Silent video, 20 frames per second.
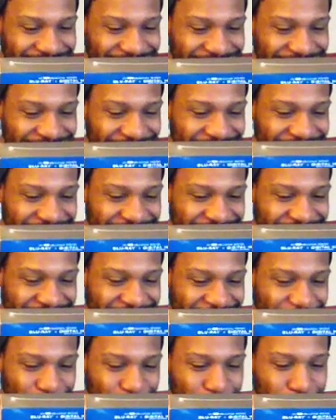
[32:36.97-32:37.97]

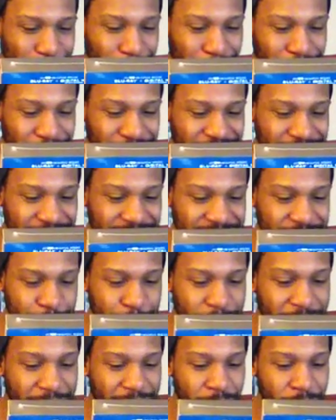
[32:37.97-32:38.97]
The politics of
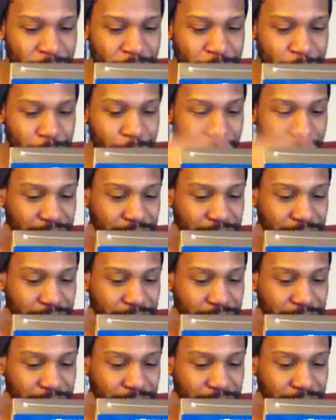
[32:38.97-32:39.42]
power,